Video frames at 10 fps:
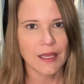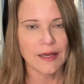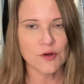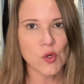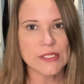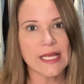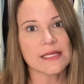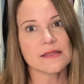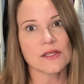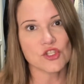And of course,
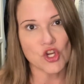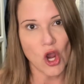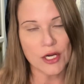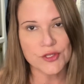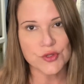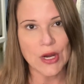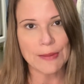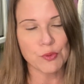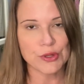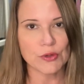that's the chalk
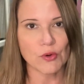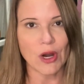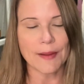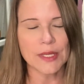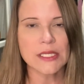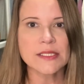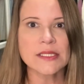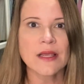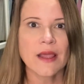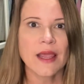strap with the
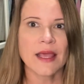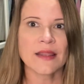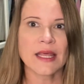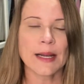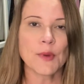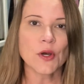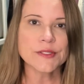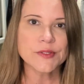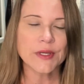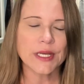grommets. And then I'm
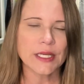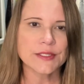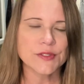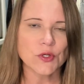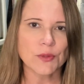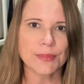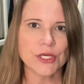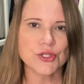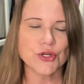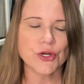also going to insert a
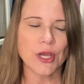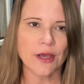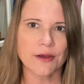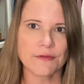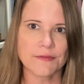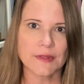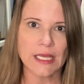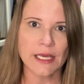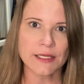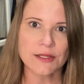picture of
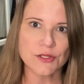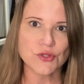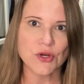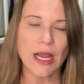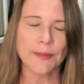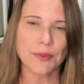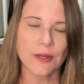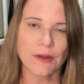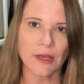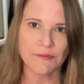the end of the strap,
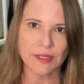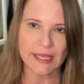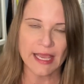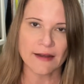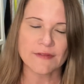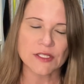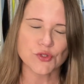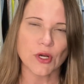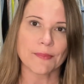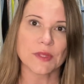of the canvas
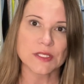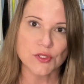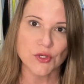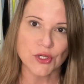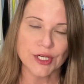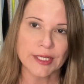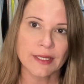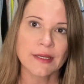strap that's good,